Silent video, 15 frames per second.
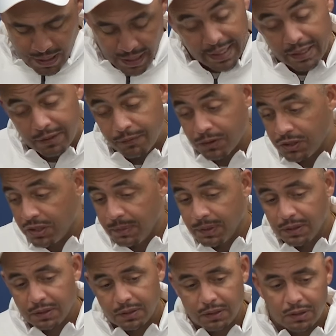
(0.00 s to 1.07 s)
I hate it for
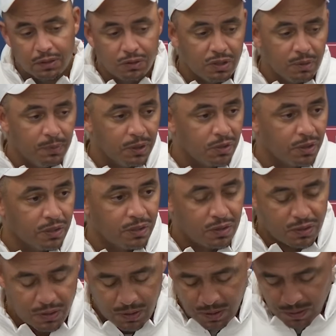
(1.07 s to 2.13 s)
Jimmy. You know, Jimmy
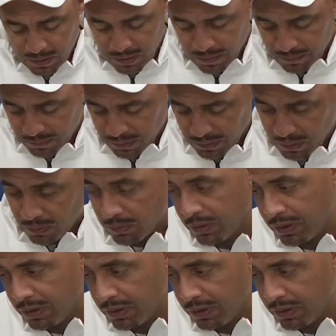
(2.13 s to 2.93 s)
Crist, you know,